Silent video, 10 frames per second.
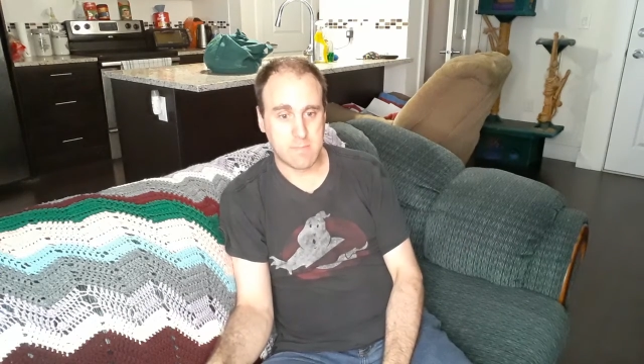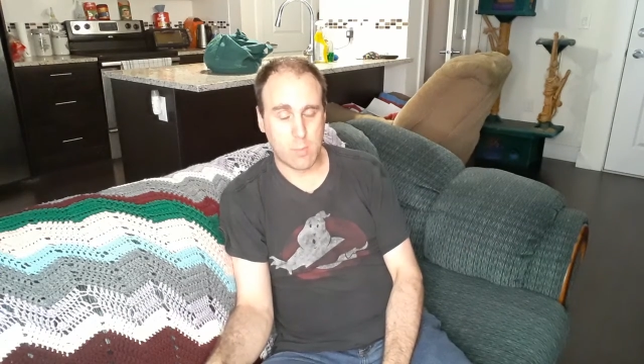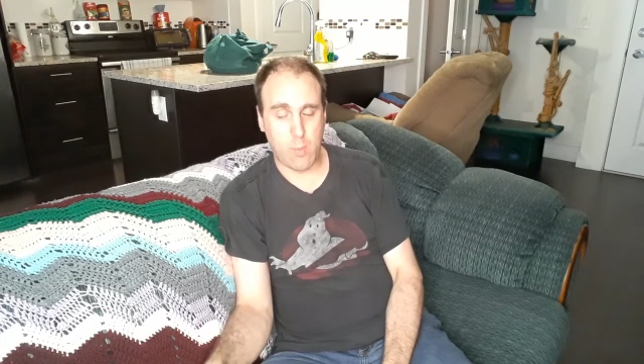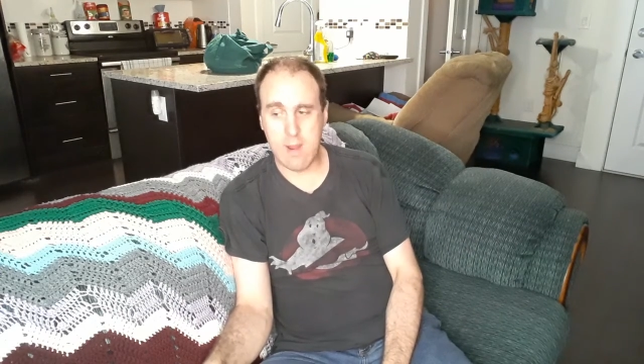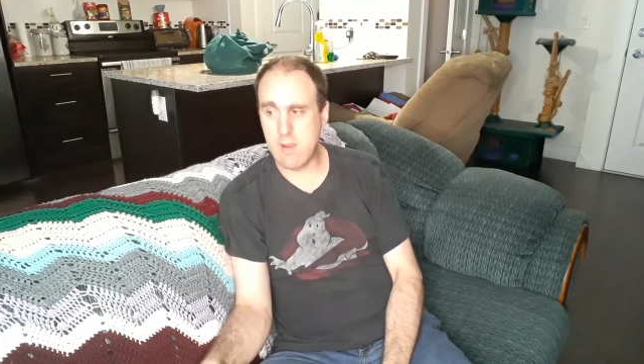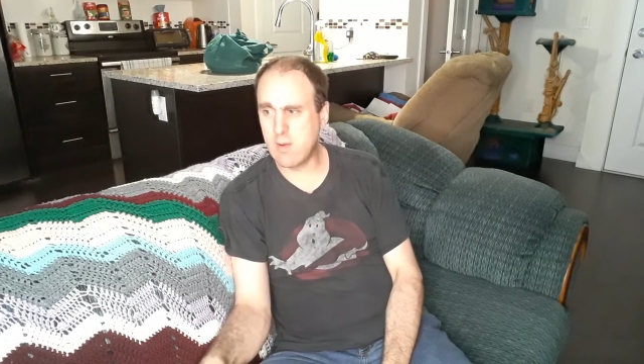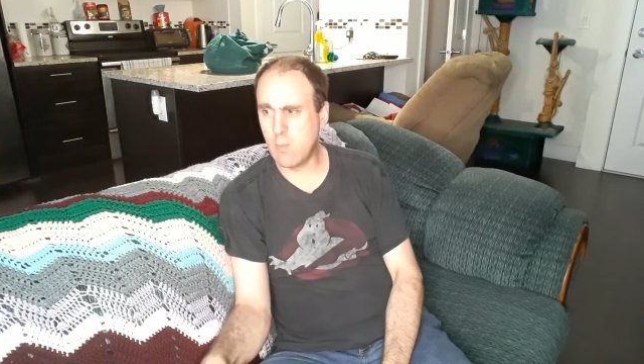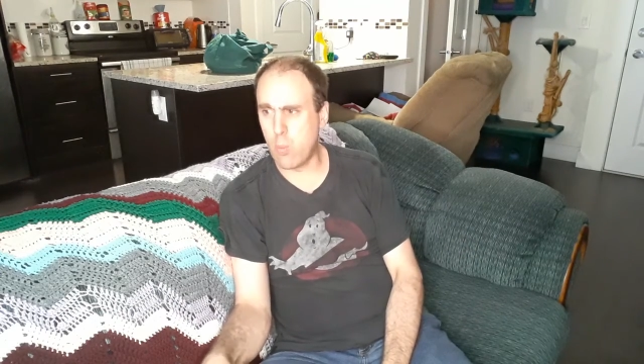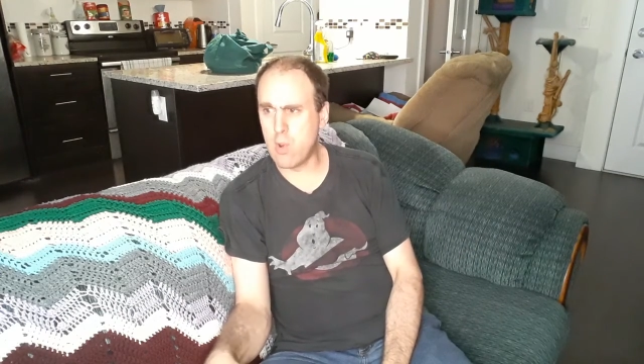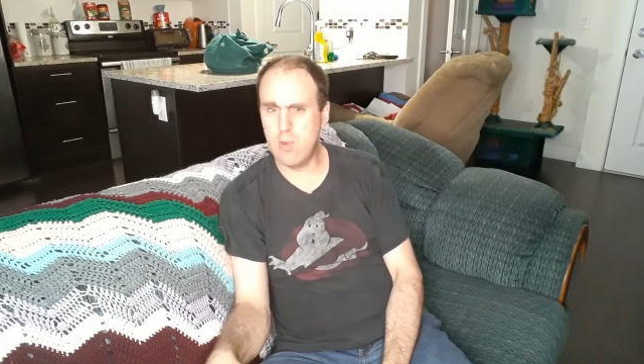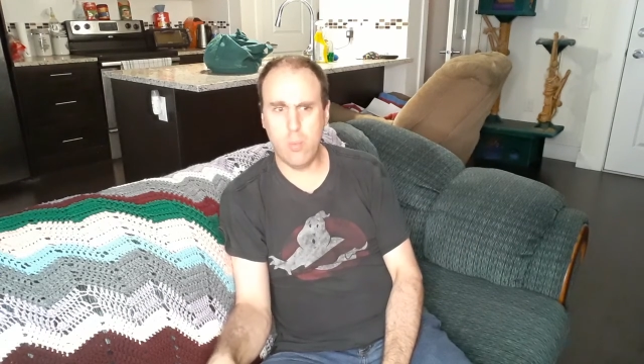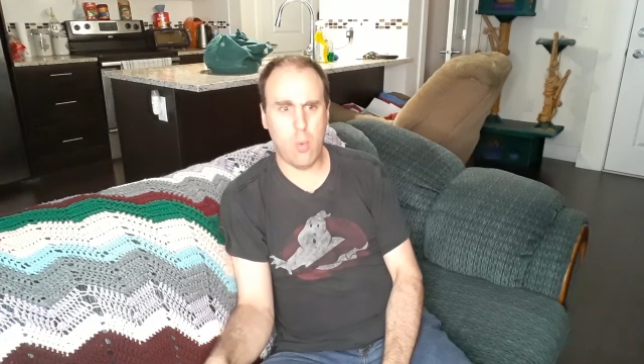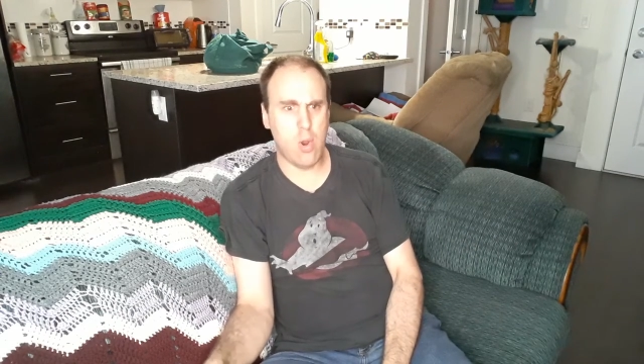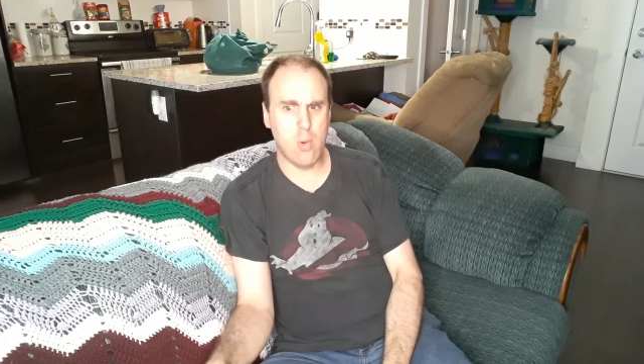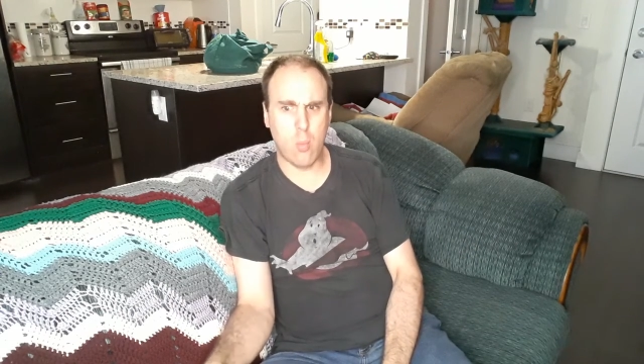wearing World
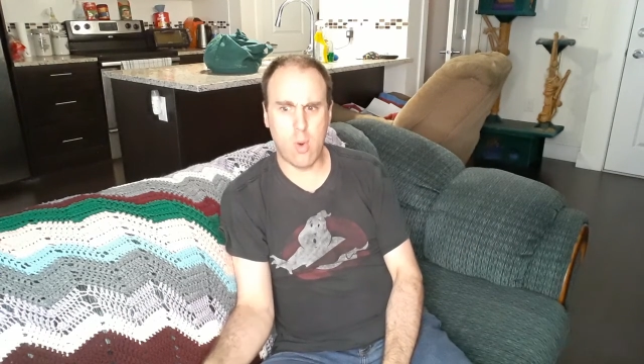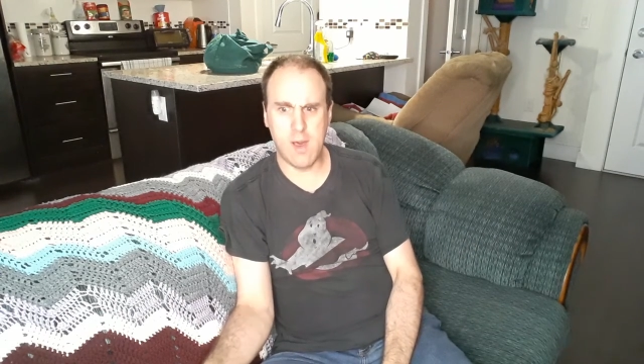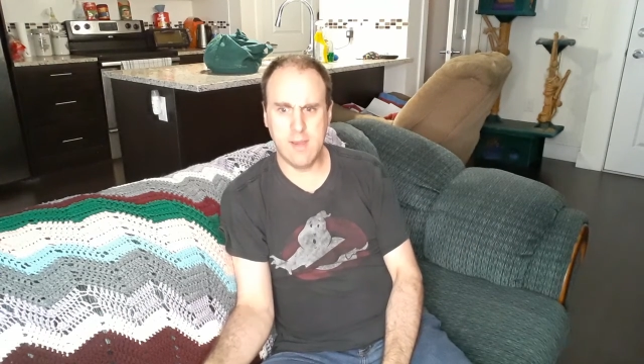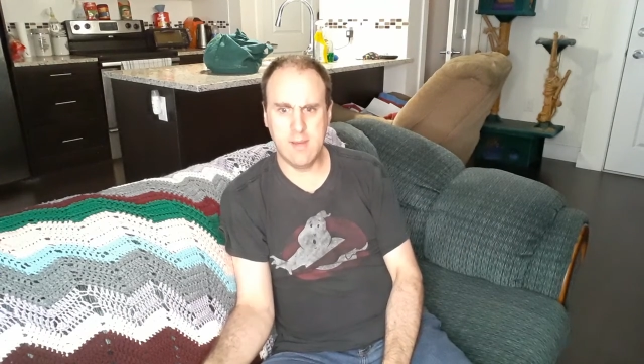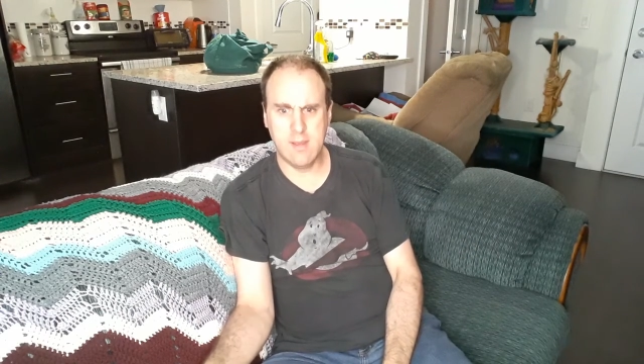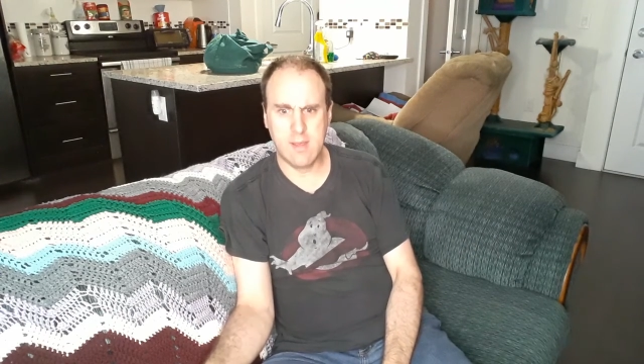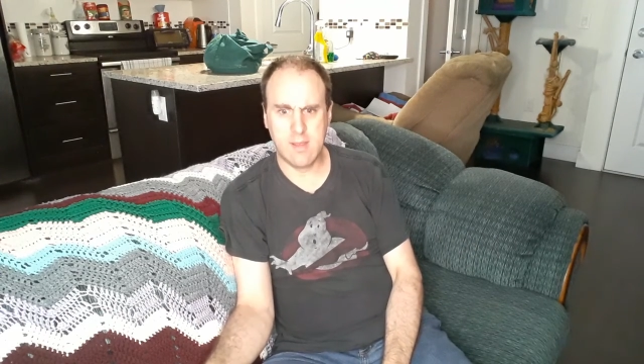War I